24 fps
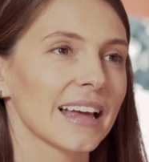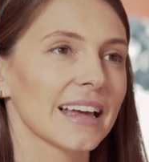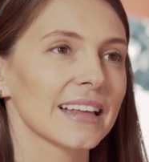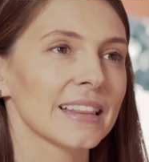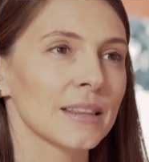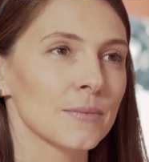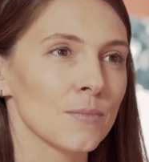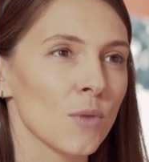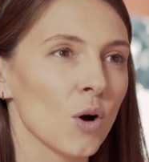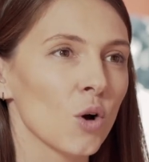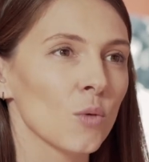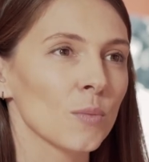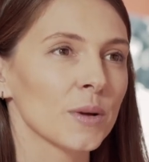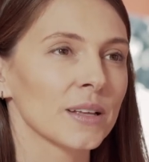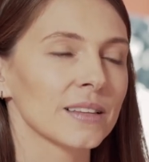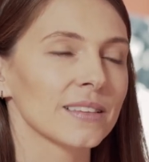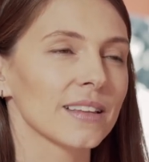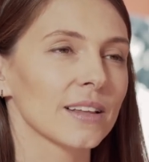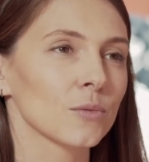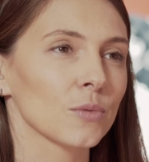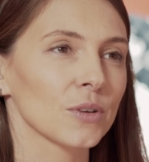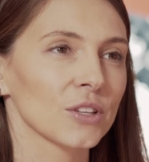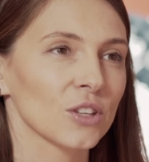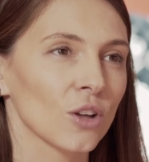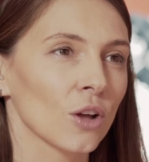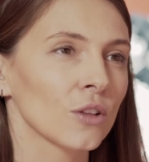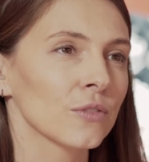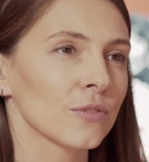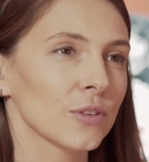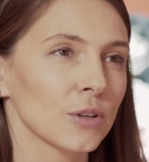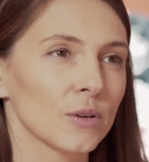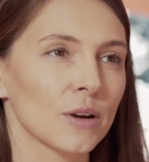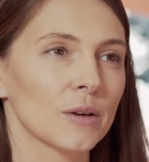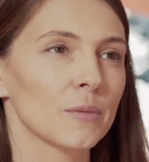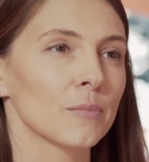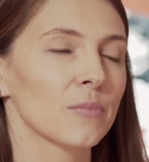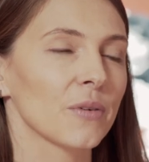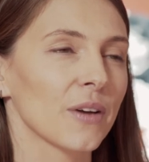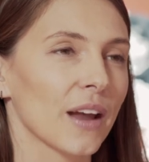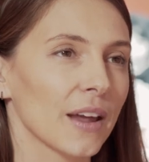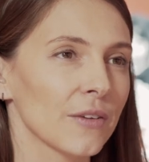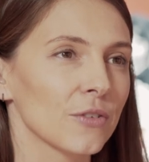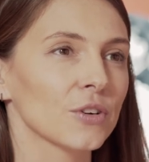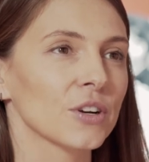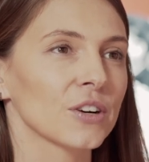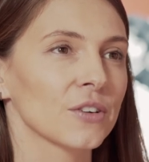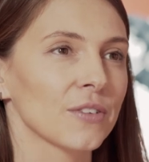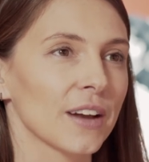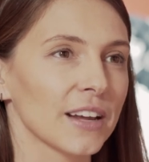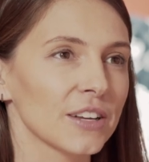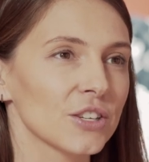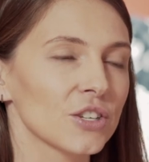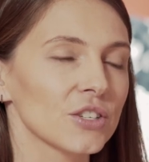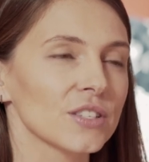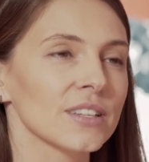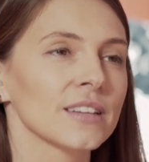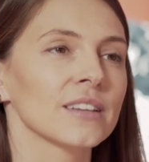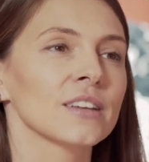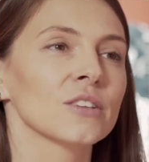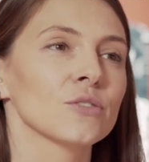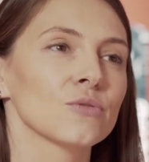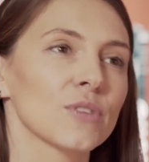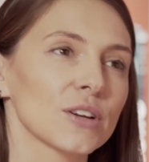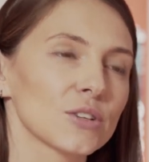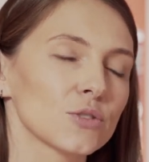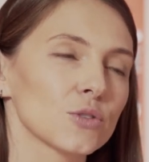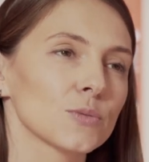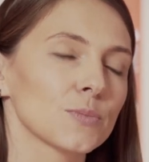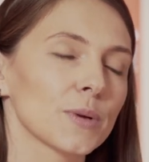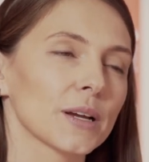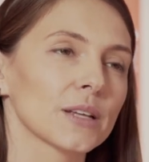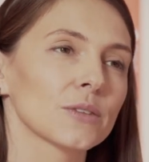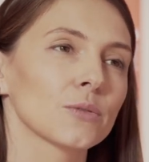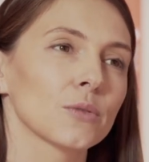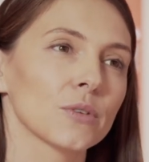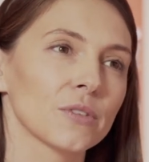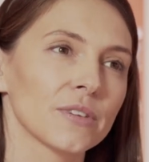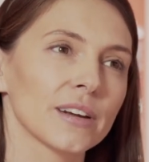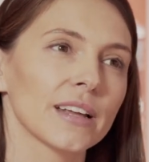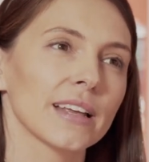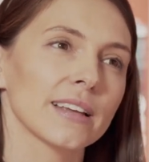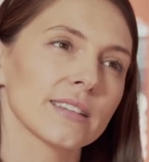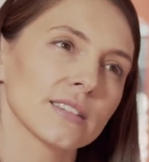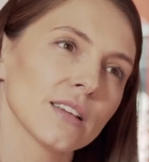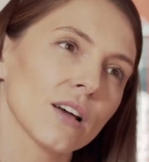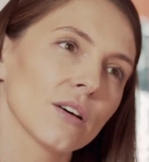at the moment that we don't feel are brave or courageous, and in retrospect, we realize,